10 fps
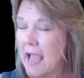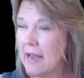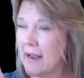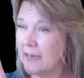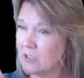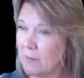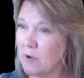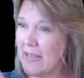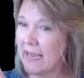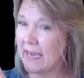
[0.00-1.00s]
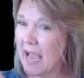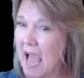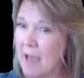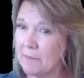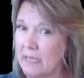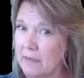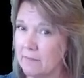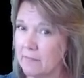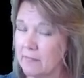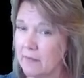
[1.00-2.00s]
And actually, I'm going to hit copy.
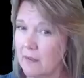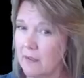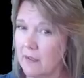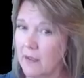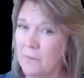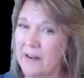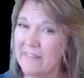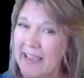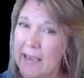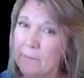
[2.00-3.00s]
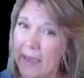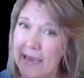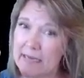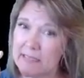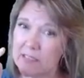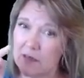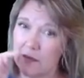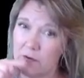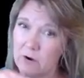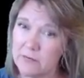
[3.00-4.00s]
But if I hit paste,
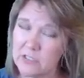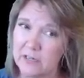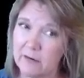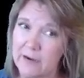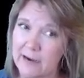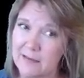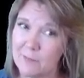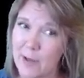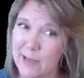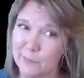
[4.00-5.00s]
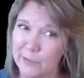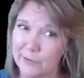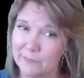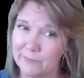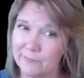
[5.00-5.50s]
you know it's going to go down to the bottom here.